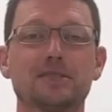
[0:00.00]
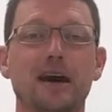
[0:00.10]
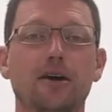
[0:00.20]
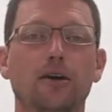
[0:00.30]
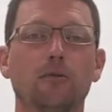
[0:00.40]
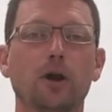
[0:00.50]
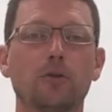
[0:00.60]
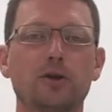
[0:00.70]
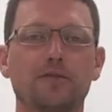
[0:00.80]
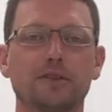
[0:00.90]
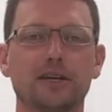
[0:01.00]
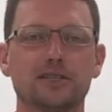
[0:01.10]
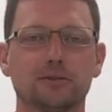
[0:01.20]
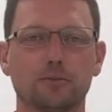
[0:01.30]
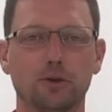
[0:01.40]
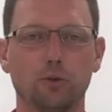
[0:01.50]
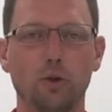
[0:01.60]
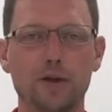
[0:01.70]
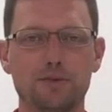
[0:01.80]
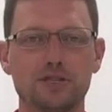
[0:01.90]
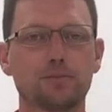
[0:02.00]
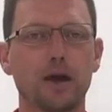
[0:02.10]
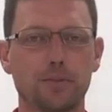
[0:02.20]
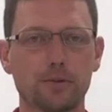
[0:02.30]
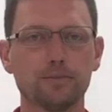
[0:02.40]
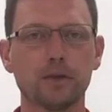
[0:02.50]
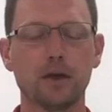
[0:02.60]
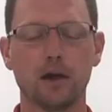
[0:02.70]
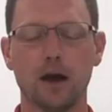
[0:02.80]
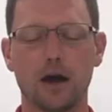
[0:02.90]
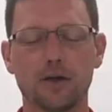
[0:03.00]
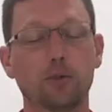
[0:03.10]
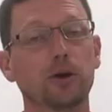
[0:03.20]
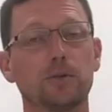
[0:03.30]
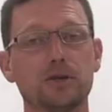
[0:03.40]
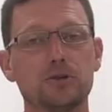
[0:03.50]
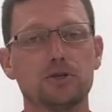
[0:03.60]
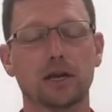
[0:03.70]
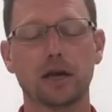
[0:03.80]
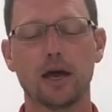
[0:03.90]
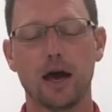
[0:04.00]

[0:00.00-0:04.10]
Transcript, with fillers: Now, what we have a nice little white piece of paper uh, that we're gonna be using.